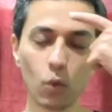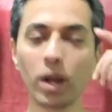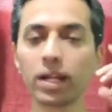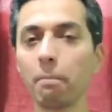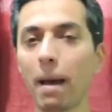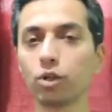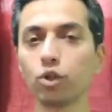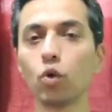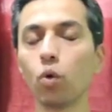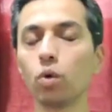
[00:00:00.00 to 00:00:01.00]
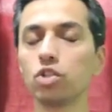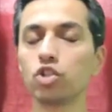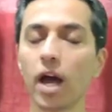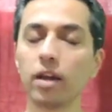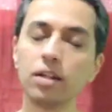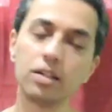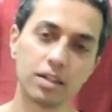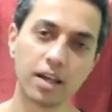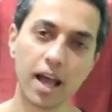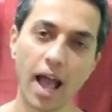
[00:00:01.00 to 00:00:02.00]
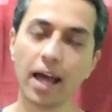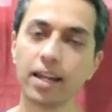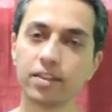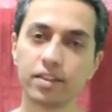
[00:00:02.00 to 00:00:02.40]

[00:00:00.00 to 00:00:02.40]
Welcome back to your own channel. And